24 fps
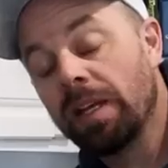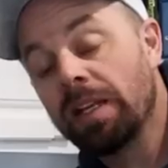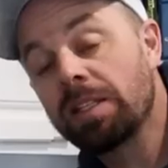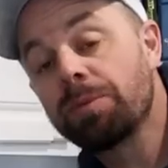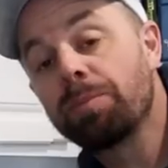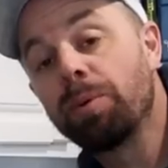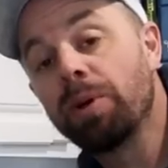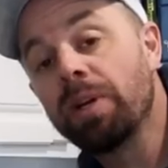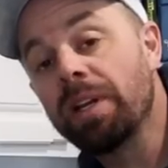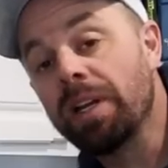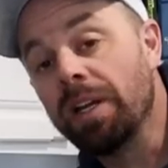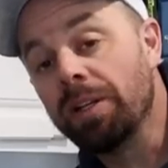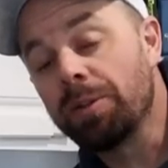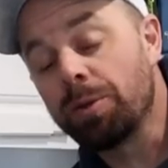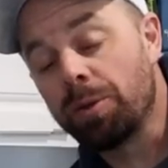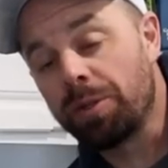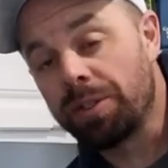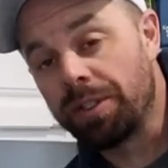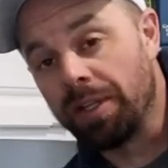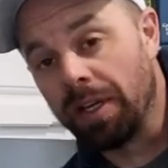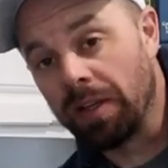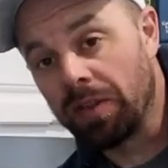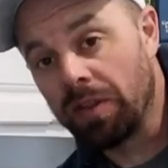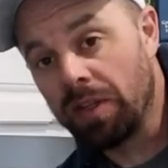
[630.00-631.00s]
That's pretty
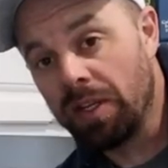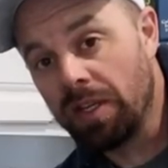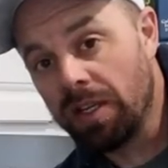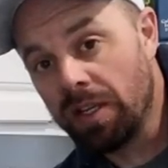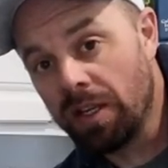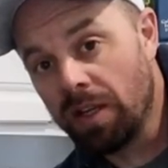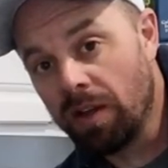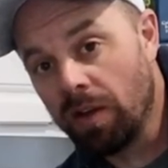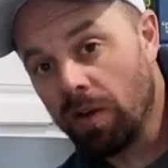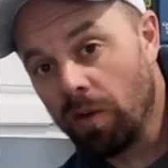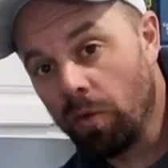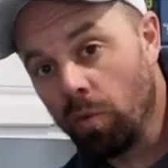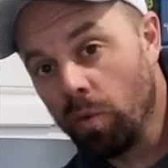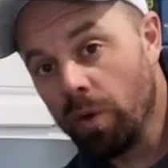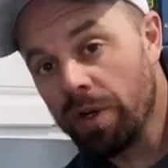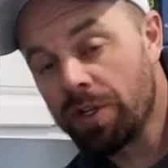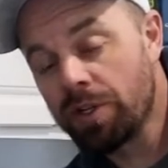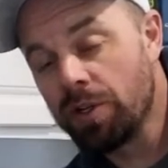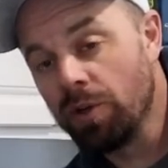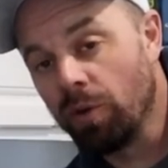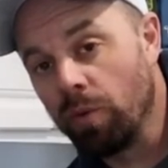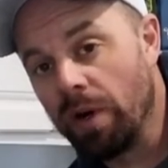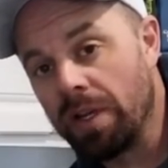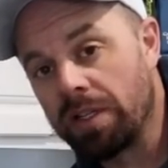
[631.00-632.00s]
interesting. The
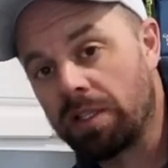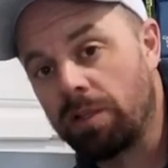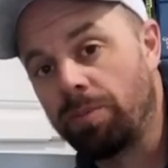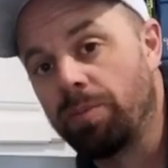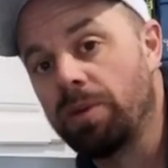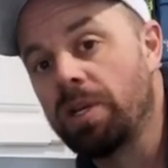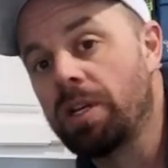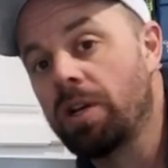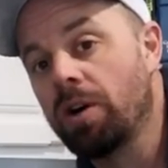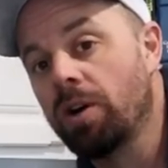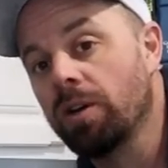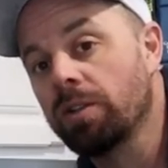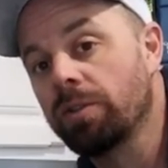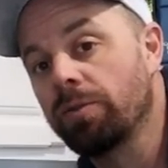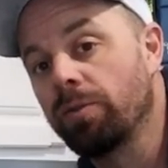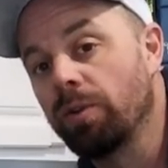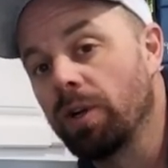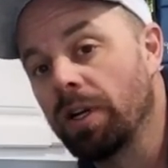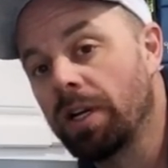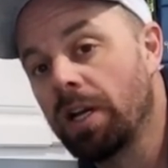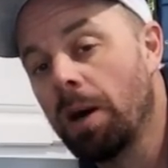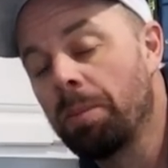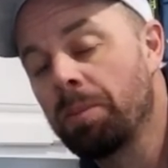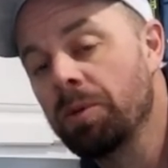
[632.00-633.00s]
original recipe calls
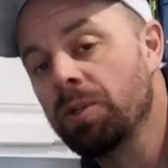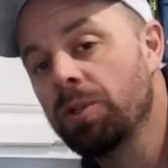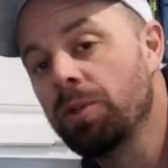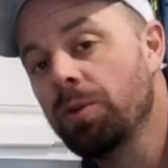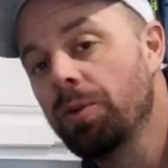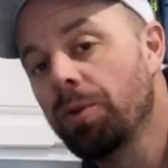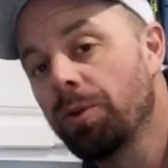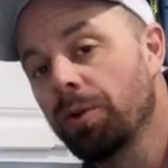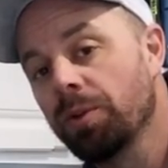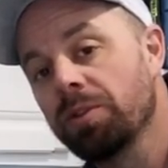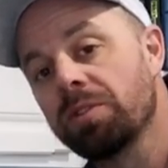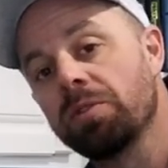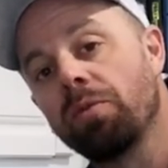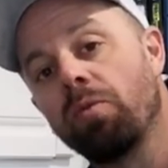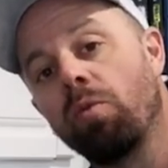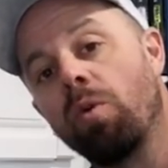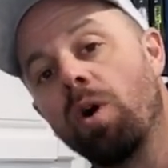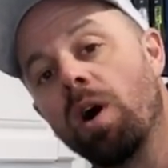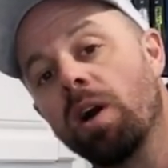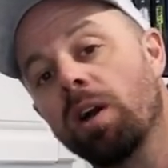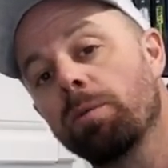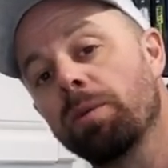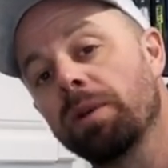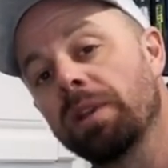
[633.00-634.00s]
for a cup and two thirds of
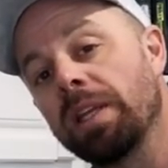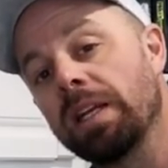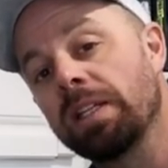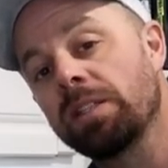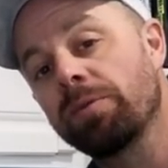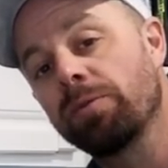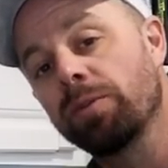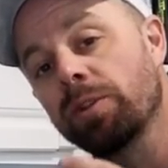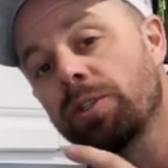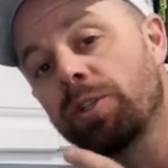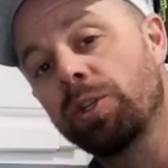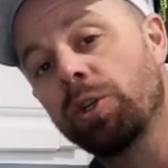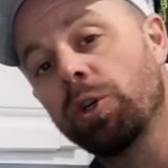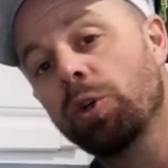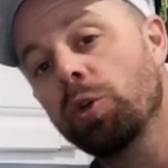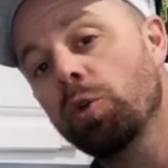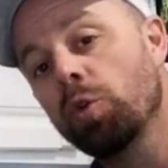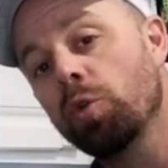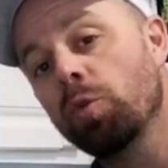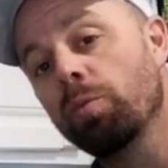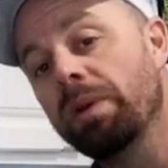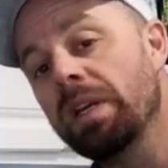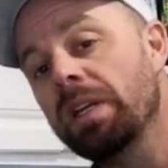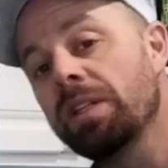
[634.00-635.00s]
water, but that's for
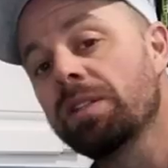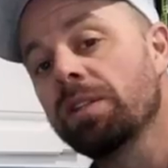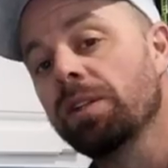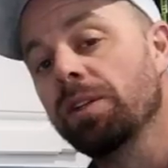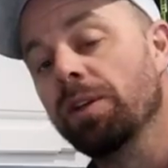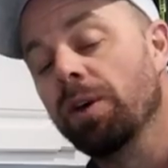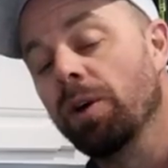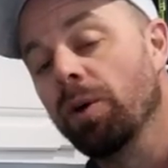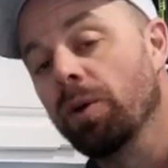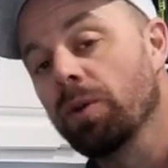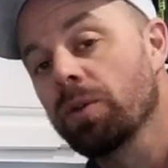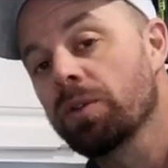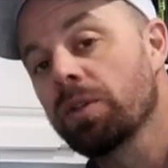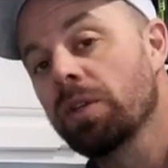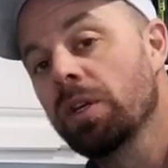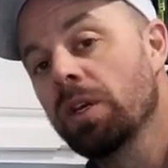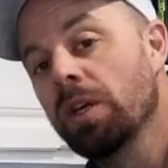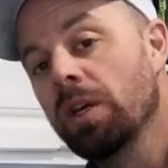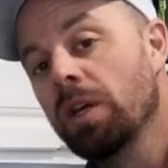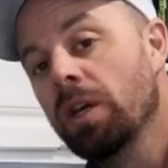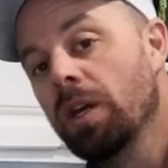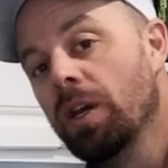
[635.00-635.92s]
two pizza doughs.